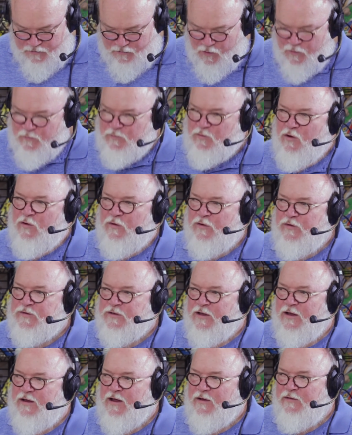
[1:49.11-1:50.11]
grown produce.
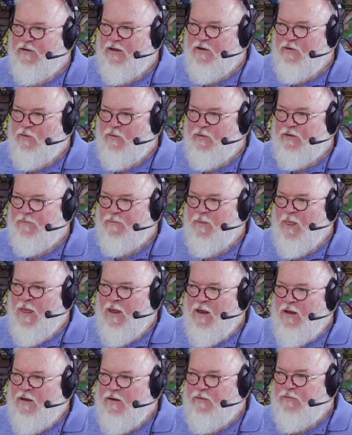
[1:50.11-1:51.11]
They do
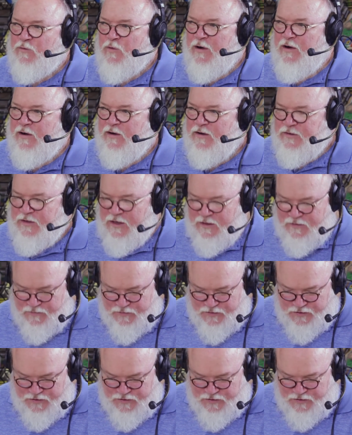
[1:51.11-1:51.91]
quite an extensive